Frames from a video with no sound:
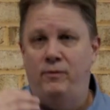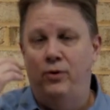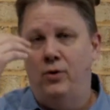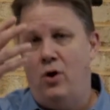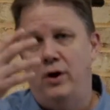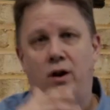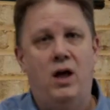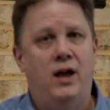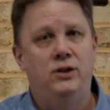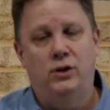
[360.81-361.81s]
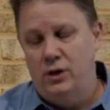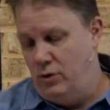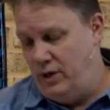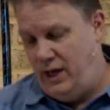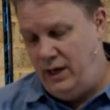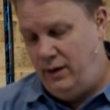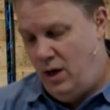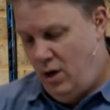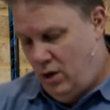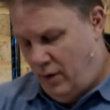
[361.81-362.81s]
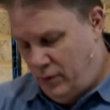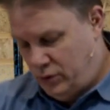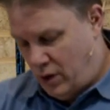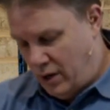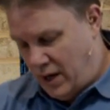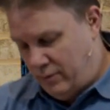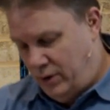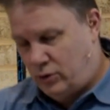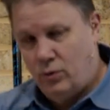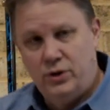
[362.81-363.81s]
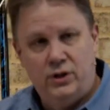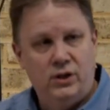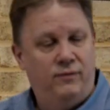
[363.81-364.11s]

If you're online, you can go to any of those online resources.